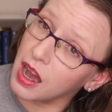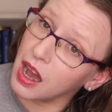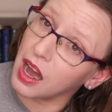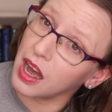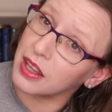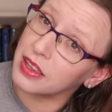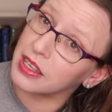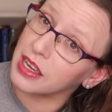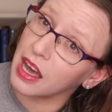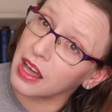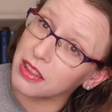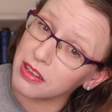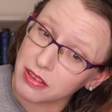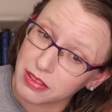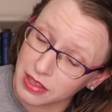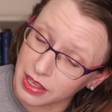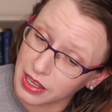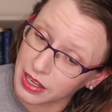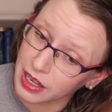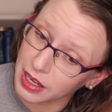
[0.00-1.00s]
The other
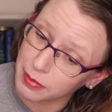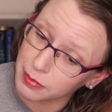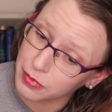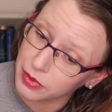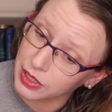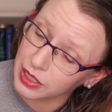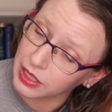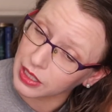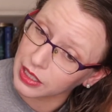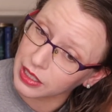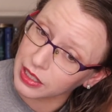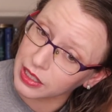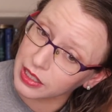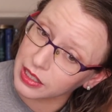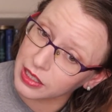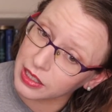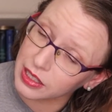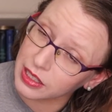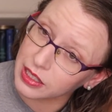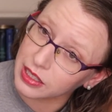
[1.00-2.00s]
thing I'm
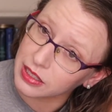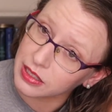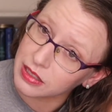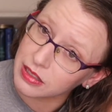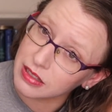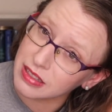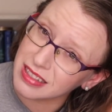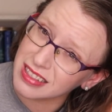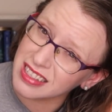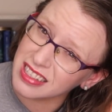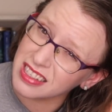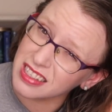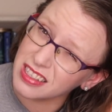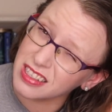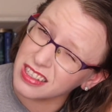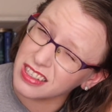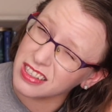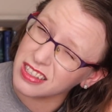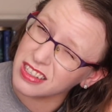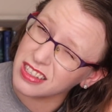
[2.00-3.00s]
reading is
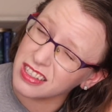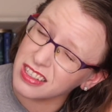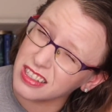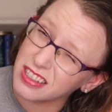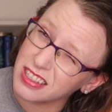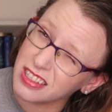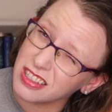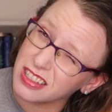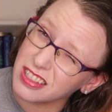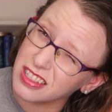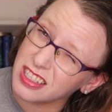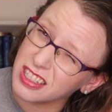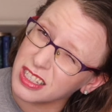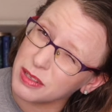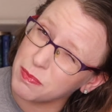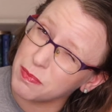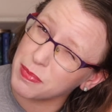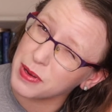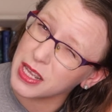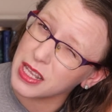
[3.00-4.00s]

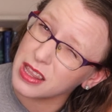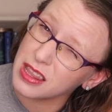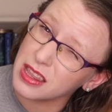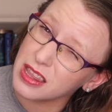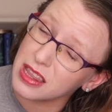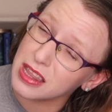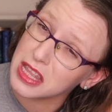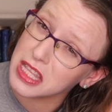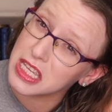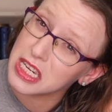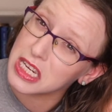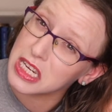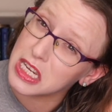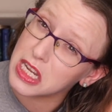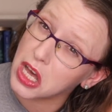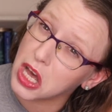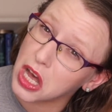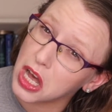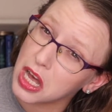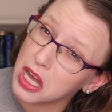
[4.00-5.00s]
Spin the
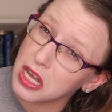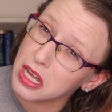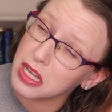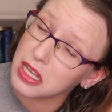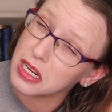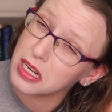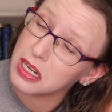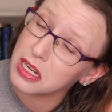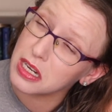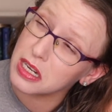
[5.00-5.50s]
Dawn?